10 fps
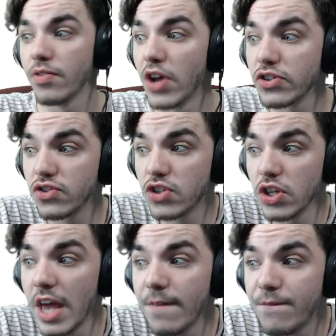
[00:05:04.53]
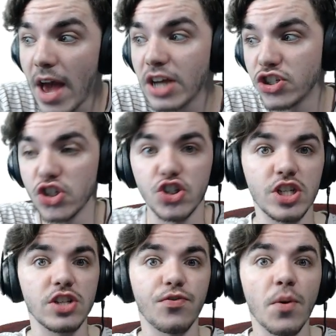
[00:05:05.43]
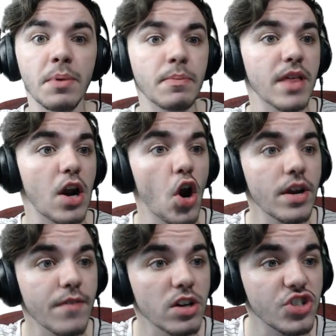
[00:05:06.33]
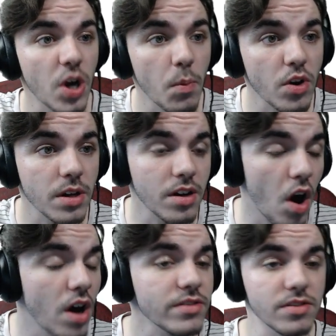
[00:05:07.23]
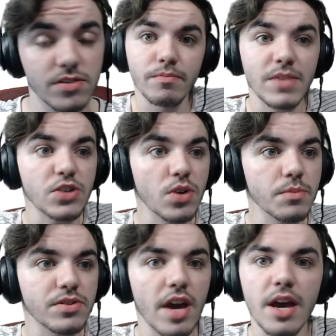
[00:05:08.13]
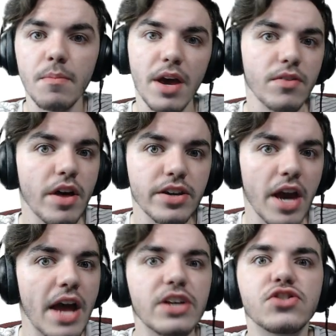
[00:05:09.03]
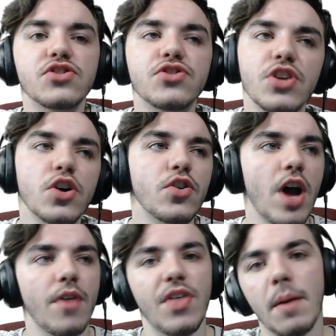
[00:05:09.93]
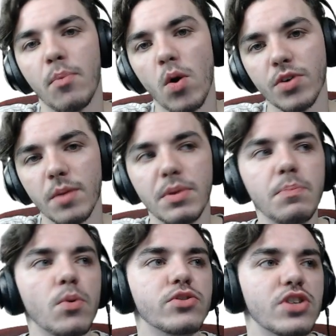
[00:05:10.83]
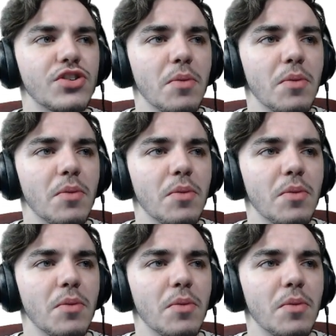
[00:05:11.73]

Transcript: There's infection sheets for people that aren't even on jailbroken consoles. That's what I'm saying, man. Like, and it's still not that broken. People will sit there and